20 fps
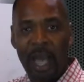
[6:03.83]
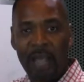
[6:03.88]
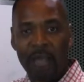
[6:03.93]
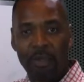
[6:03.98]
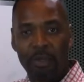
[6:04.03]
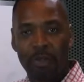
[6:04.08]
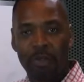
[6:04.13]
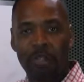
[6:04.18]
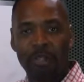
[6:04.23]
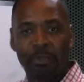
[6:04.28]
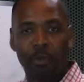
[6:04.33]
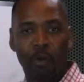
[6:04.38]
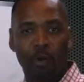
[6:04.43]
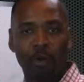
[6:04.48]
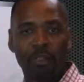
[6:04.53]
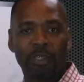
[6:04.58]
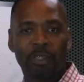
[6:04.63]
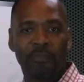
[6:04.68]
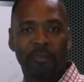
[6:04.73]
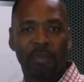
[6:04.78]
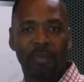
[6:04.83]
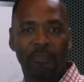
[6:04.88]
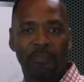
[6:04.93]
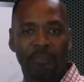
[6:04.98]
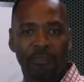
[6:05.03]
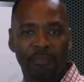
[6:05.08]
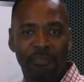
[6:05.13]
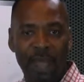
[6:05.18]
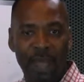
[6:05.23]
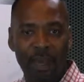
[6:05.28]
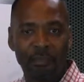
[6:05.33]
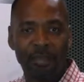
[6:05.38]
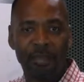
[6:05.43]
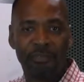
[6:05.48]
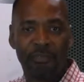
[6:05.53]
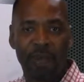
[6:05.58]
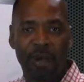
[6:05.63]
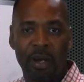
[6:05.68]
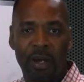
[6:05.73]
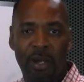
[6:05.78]
I used parts of the family
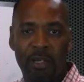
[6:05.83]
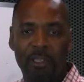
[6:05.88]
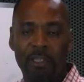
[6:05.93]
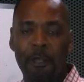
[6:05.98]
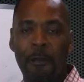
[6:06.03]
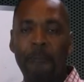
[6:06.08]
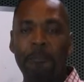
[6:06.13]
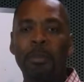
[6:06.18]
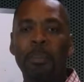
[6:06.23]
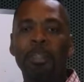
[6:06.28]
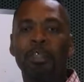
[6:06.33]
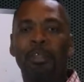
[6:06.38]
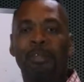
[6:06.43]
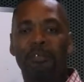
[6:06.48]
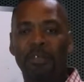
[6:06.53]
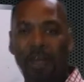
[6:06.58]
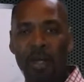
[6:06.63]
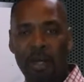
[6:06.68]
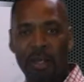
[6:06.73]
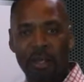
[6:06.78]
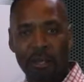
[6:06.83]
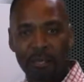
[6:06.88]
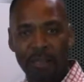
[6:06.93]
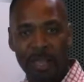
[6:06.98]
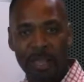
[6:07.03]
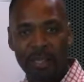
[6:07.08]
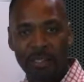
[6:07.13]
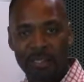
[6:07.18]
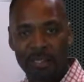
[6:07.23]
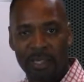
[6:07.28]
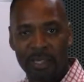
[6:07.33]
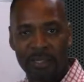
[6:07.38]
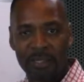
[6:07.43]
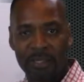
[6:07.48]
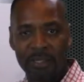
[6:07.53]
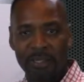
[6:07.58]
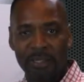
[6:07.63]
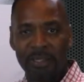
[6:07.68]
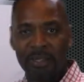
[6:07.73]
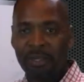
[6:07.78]
funds to fund the
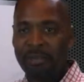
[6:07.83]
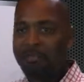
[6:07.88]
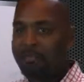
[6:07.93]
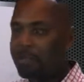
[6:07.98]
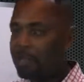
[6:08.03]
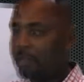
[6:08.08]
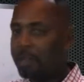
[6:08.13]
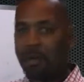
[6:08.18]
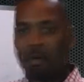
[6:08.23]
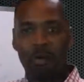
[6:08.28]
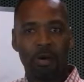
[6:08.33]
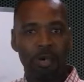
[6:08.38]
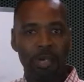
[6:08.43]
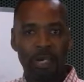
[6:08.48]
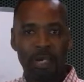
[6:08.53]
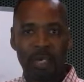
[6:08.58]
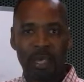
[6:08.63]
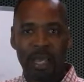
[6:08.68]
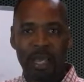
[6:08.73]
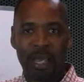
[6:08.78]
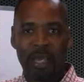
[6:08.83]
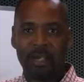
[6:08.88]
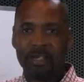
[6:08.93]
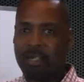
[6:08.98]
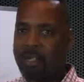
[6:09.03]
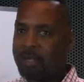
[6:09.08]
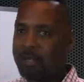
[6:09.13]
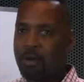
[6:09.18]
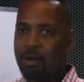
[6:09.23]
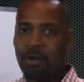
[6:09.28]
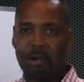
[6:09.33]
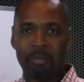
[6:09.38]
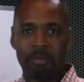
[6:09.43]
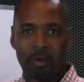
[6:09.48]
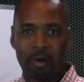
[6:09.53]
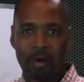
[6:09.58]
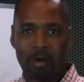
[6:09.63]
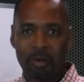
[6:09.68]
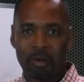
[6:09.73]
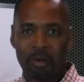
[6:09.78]
business. Didn't go into debt, didn't go and
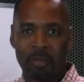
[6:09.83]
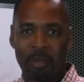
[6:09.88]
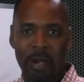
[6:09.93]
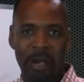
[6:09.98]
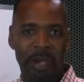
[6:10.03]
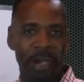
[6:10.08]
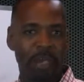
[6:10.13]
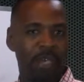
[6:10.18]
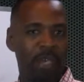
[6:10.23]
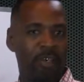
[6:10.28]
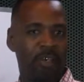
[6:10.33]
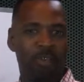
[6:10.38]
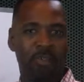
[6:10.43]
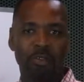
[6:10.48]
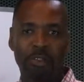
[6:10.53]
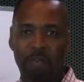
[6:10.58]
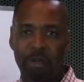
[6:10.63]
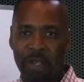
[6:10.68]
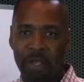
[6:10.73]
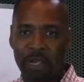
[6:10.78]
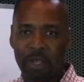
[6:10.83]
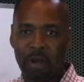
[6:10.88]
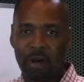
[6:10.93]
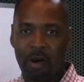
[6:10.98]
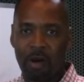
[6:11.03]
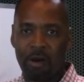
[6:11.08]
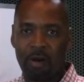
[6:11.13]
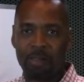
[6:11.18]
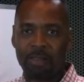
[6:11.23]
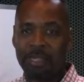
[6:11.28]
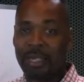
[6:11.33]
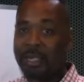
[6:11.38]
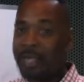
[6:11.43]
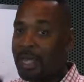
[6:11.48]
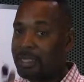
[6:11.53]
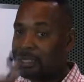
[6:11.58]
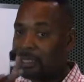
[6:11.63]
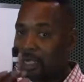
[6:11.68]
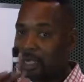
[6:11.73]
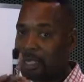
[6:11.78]
borrow no money, didn't use credit cards. And
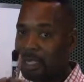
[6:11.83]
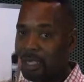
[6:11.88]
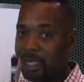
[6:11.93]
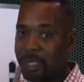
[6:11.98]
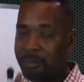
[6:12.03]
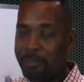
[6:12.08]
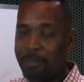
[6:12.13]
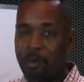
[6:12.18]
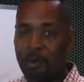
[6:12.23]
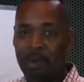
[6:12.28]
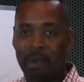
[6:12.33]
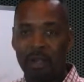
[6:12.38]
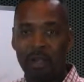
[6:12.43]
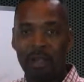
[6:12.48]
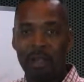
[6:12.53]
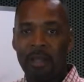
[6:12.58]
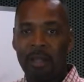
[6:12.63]
that's another key point.